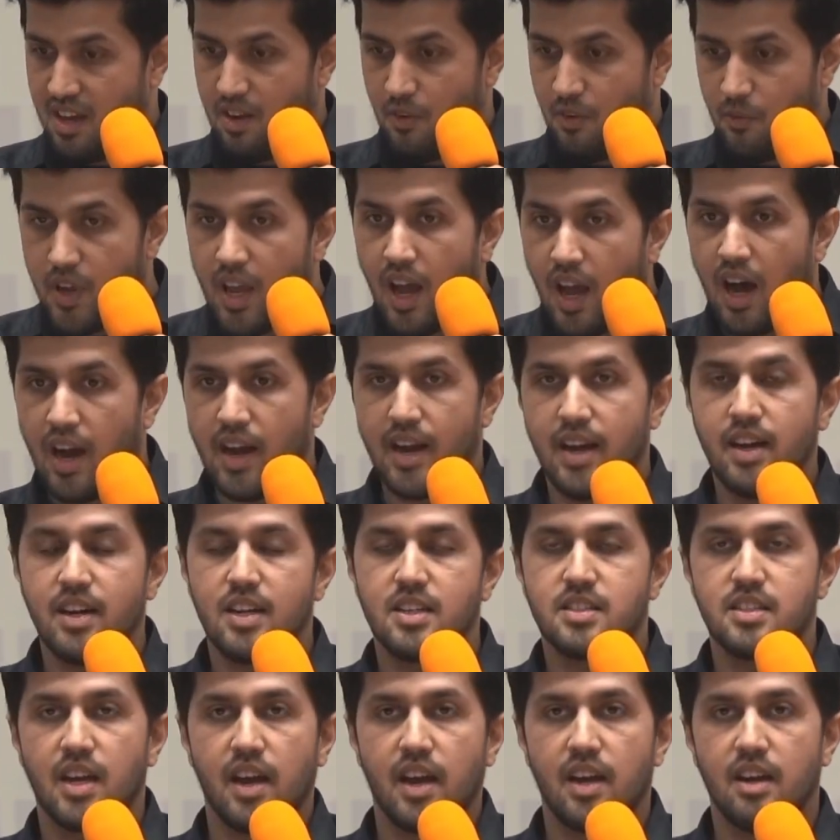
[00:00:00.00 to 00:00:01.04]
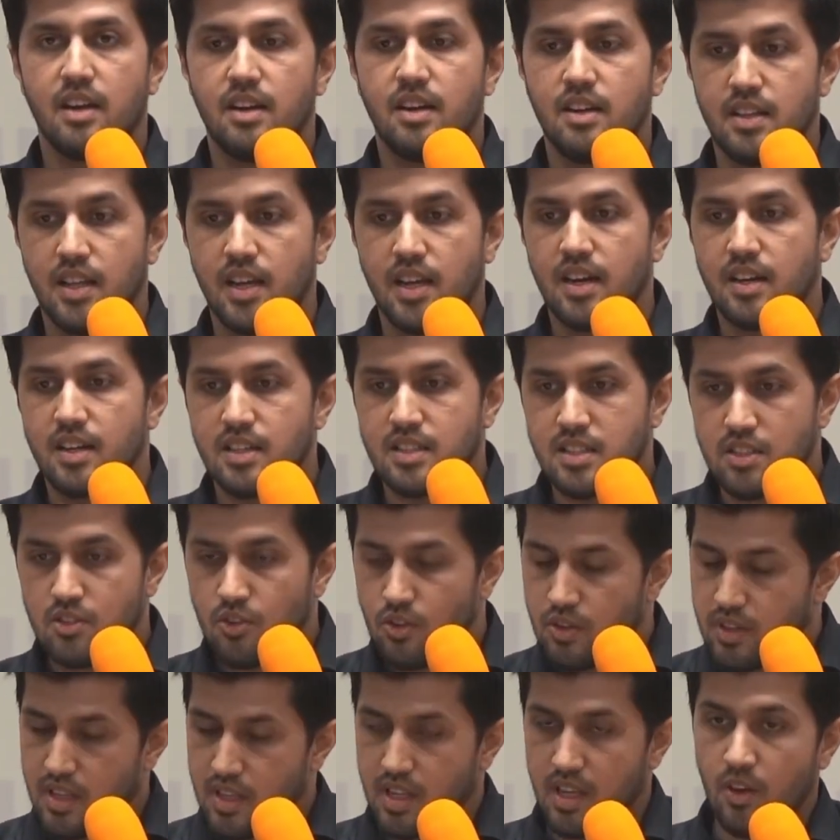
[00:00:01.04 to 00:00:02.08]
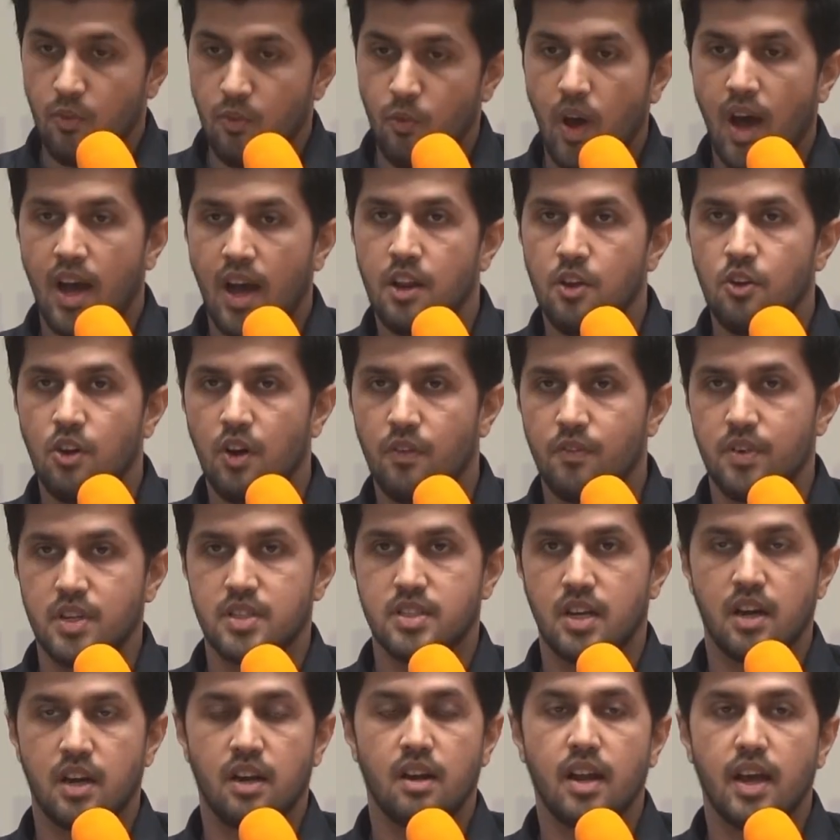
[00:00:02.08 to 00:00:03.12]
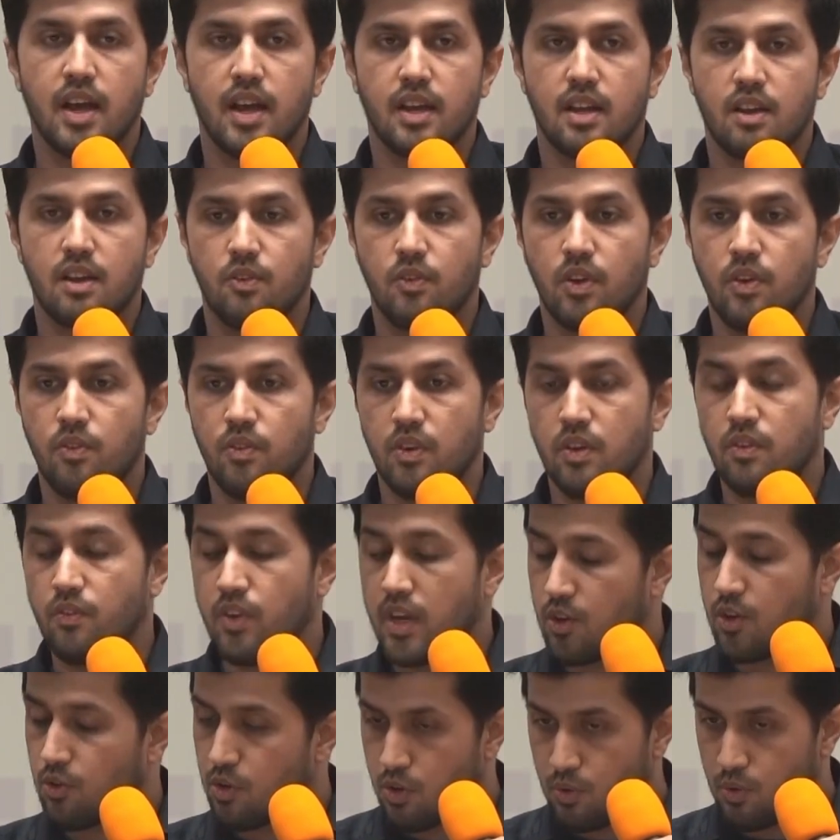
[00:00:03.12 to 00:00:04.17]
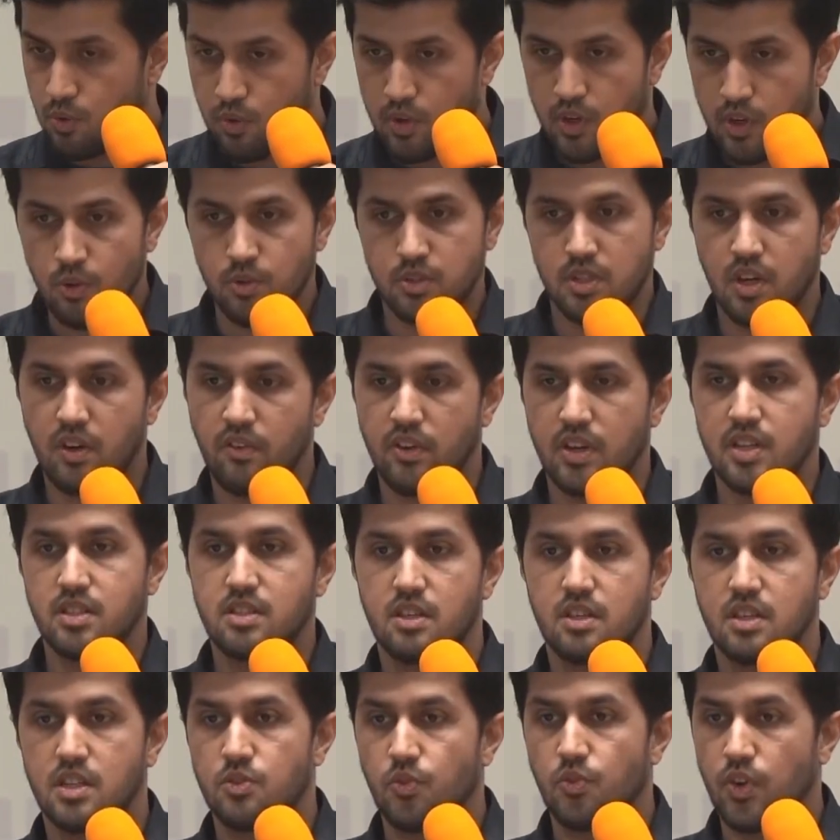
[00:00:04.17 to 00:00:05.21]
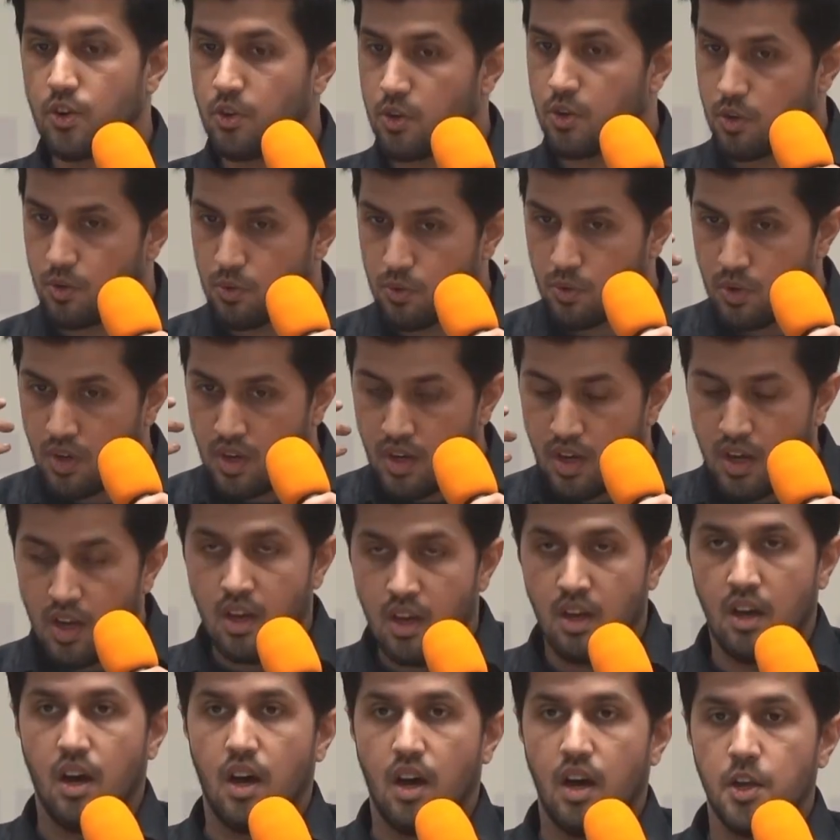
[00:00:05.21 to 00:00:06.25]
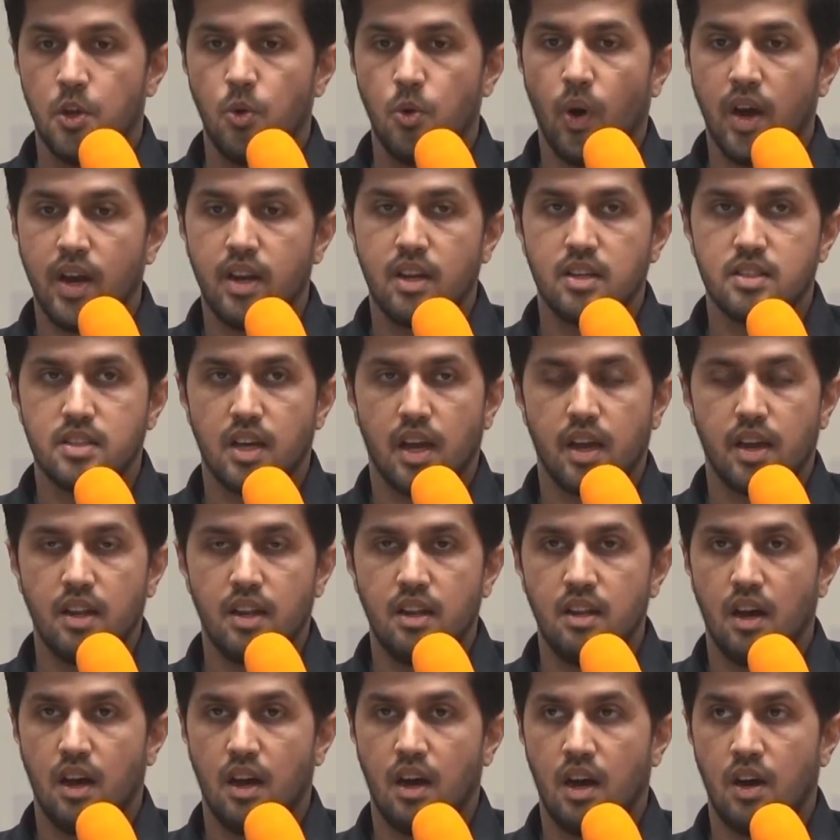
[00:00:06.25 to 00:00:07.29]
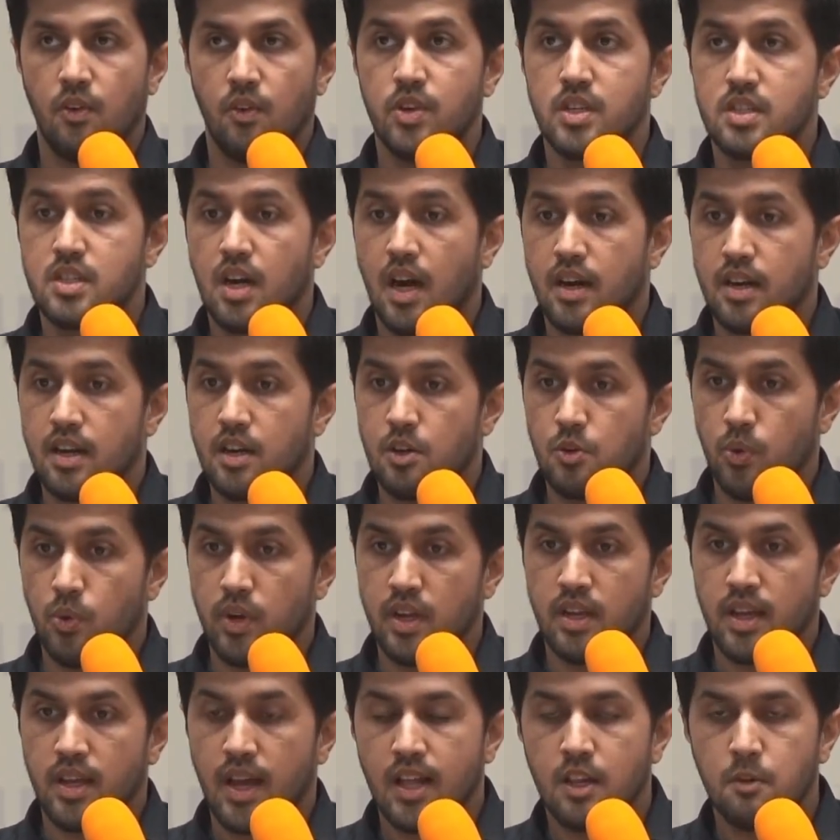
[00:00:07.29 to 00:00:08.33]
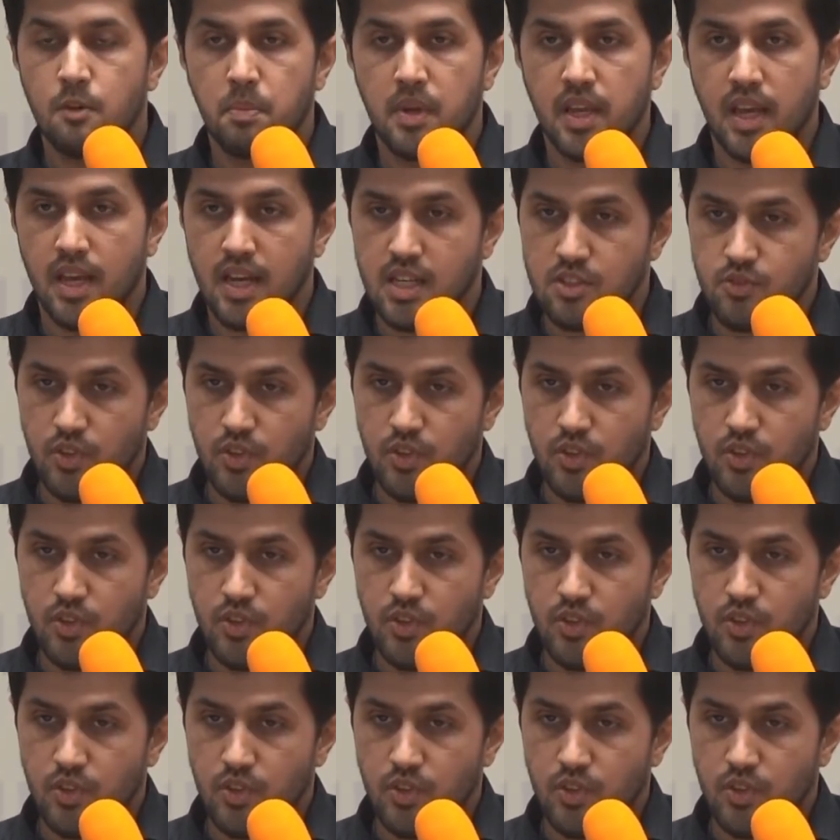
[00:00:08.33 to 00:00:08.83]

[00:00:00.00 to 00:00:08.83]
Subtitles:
we hired designer, they understood the value of design, like we could do user research, we could do UI design. We started doing LPAs